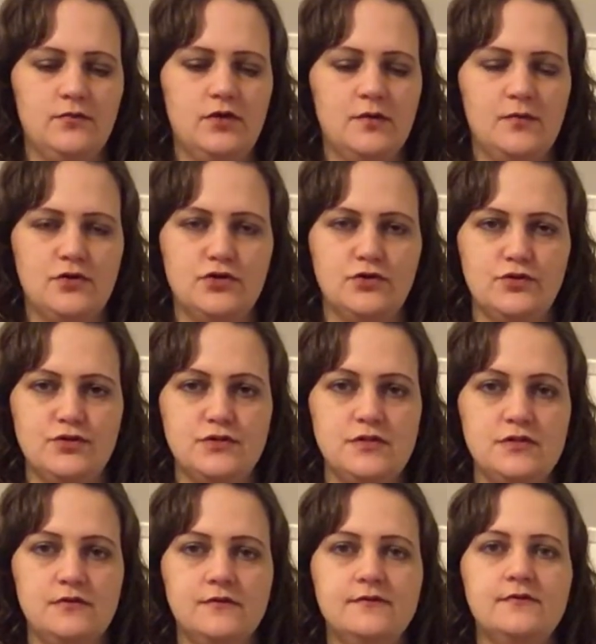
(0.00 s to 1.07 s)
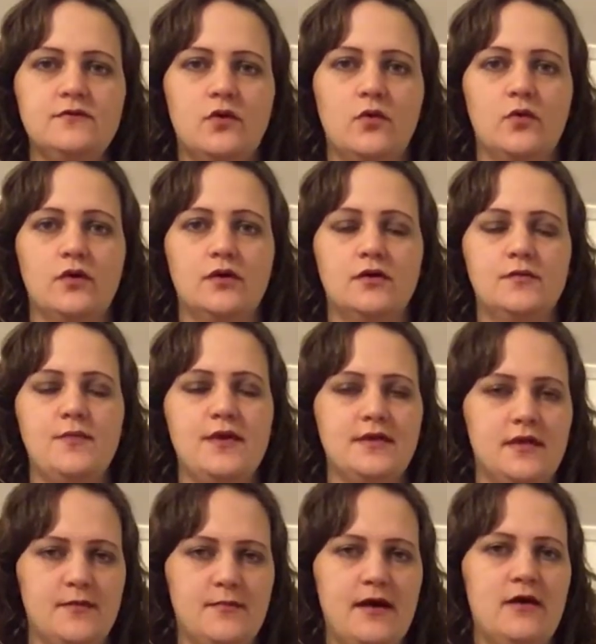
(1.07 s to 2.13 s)
commercial yeast or
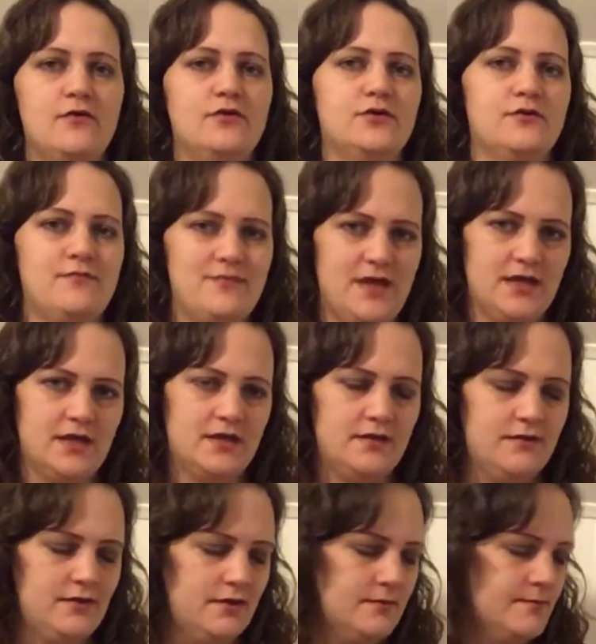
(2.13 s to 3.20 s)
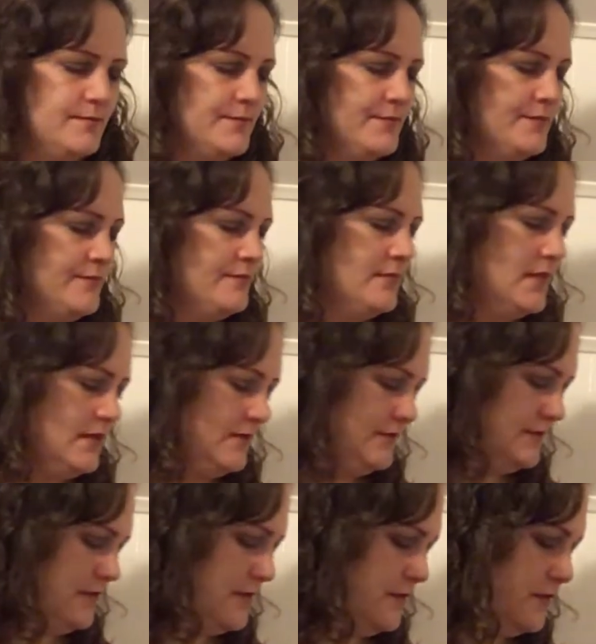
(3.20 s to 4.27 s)
baking powder, that kind of thing.
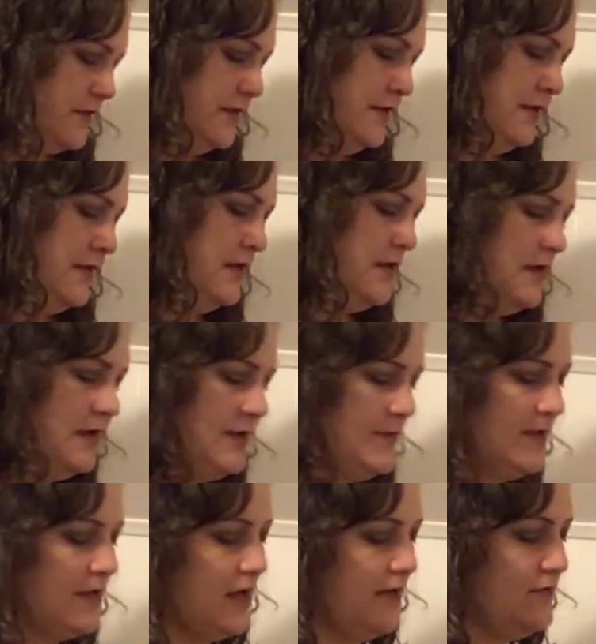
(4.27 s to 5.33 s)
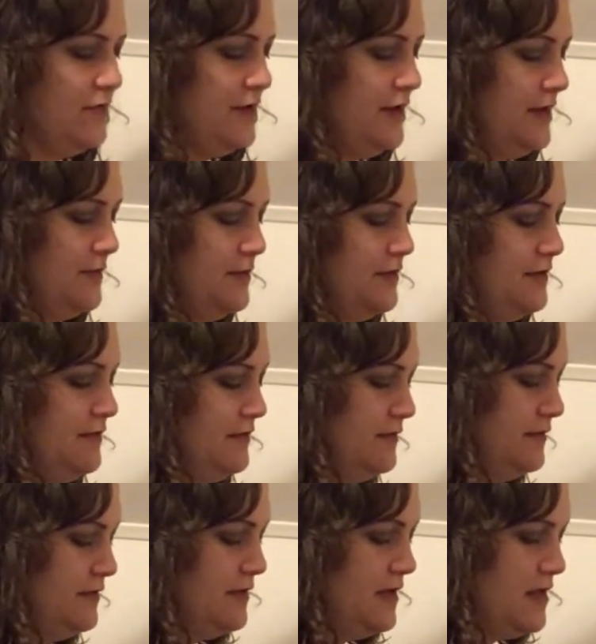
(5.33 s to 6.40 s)
So I'm gonna cover it up,
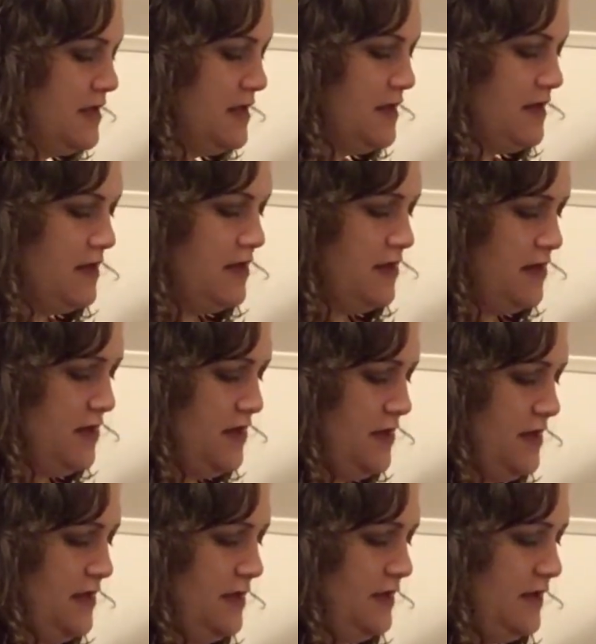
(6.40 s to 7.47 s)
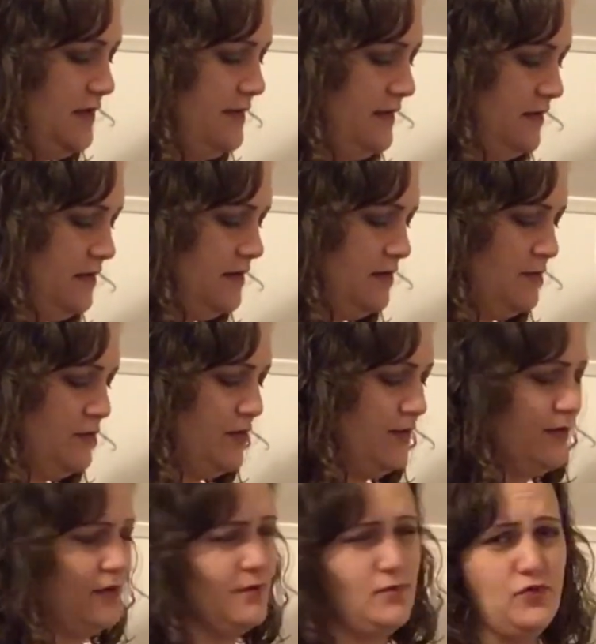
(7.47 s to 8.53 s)
and I think I'm
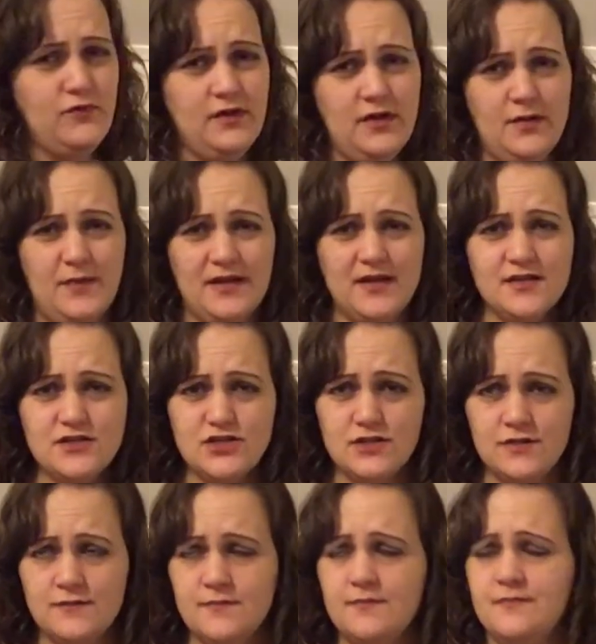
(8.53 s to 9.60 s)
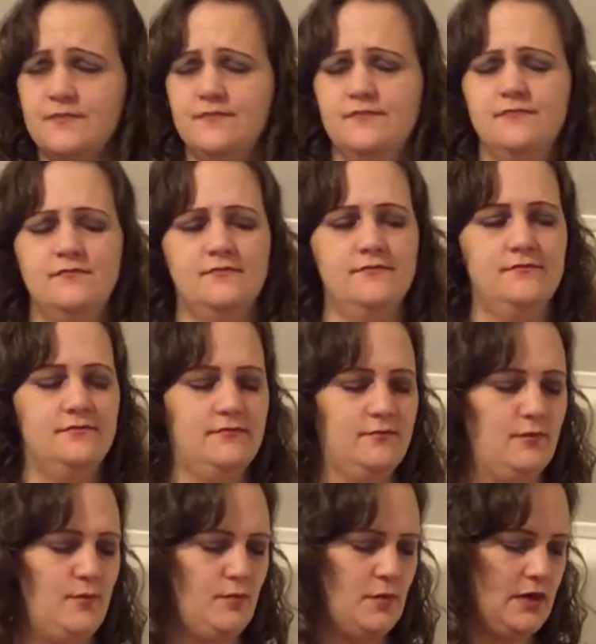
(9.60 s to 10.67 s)
probably gonna move it into my kitchen,
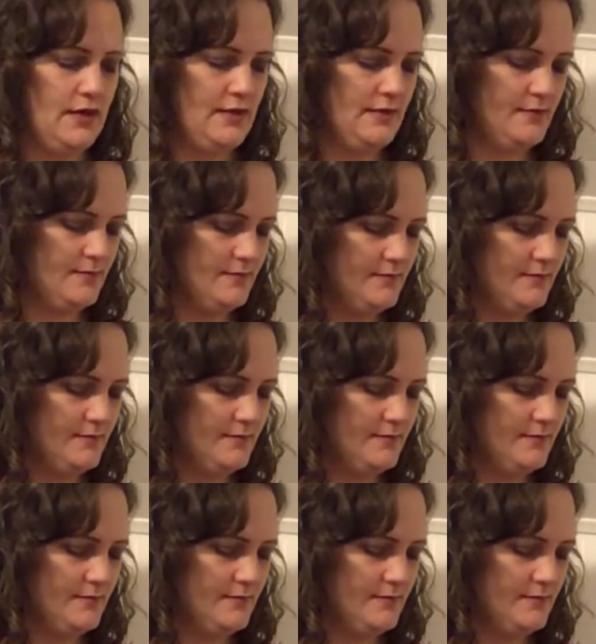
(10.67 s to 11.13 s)
but